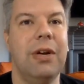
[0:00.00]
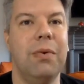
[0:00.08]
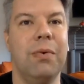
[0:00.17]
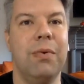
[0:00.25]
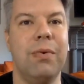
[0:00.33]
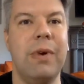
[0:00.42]

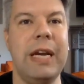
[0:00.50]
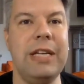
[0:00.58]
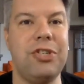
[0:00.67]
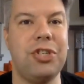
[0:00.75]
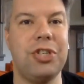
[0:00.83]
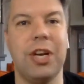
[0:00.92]

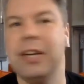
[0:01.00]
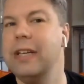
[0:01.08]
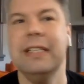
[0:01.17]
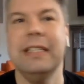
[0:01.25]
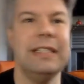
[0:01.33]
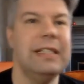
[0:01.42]
Reach
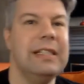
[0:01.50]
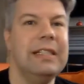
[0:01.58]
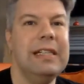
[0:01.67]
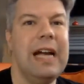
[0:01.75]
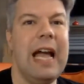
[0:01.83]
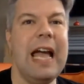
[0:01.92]

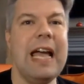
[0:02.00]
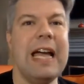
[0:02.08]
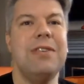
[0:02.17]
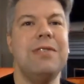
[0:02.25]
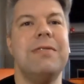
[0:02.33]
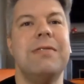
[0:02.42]

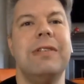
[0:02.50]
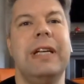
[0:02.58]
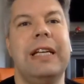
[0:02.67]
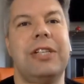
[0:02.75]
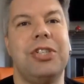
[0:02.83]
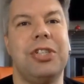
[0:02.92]
and
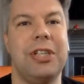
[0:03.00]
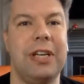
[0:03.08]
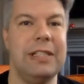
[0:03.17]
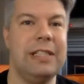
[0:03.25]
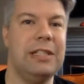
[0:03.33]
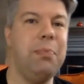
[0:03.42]
reach,
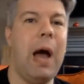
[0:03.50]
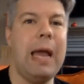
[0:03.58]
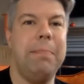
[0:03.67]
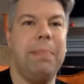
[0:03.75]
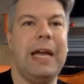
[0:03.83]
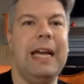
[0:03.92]
swipe
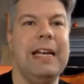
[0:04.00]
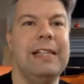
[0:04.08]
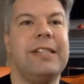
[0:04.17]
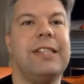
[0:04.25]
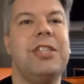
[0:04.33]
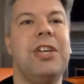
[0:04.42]
and
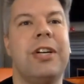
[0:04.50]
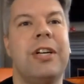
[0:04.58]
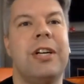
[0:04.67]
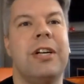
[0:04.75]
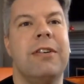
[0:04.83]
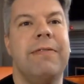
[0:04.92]

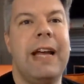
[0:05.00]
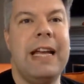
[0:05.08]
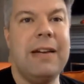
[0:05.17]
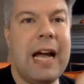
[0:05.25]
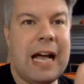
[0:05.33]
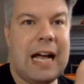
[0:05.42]
serve, and
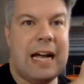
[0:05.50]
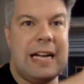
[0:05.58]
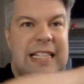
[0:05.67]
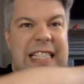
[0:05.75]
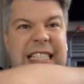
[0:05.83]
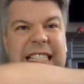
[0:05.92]
ah, and